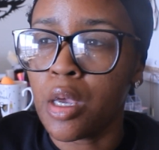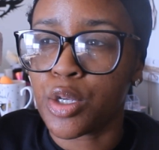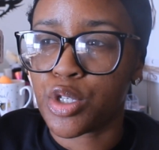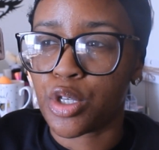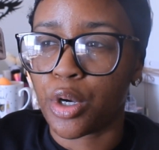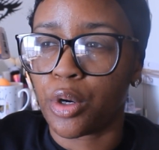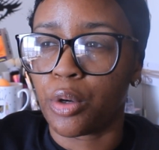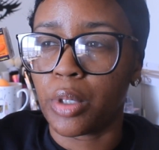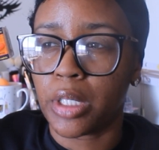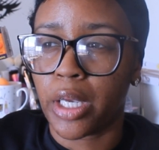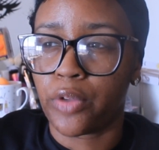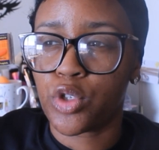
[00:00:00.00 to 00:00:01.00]
So
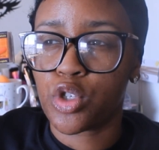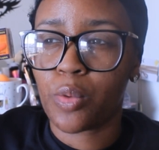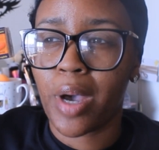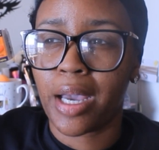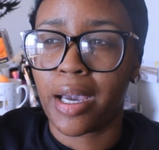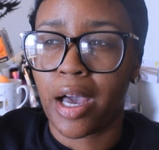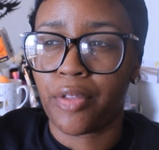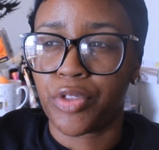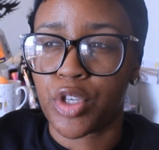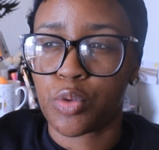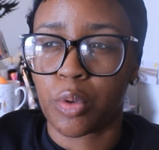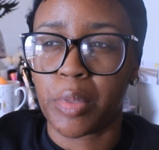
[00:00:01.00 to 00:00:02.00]
yeah, this is why I got
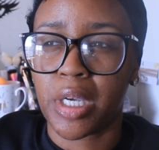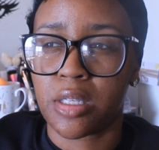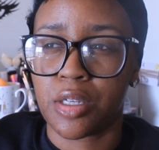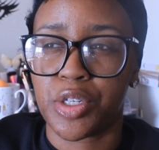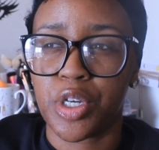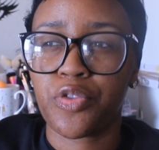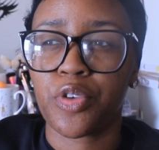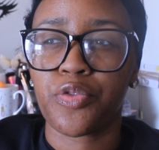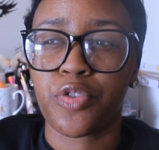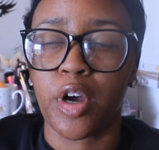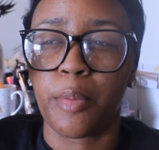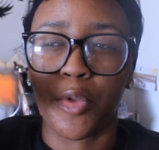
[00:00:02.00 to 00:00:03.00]
this one because it's different
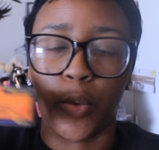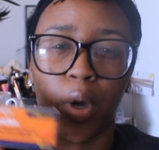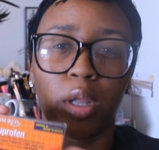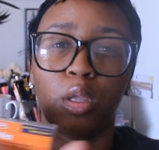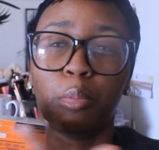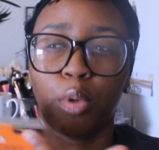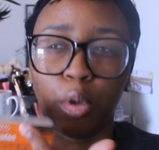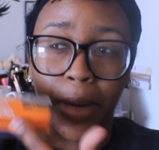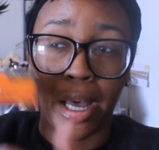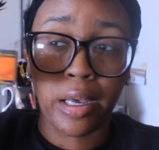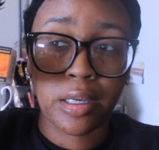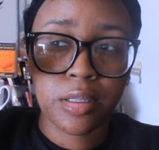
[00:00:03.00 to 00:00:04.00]
from the one in the blue
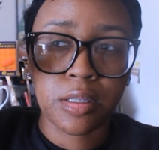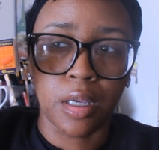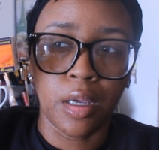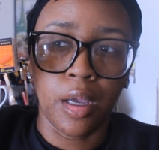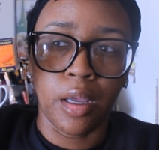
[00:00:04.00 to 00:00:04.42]
box.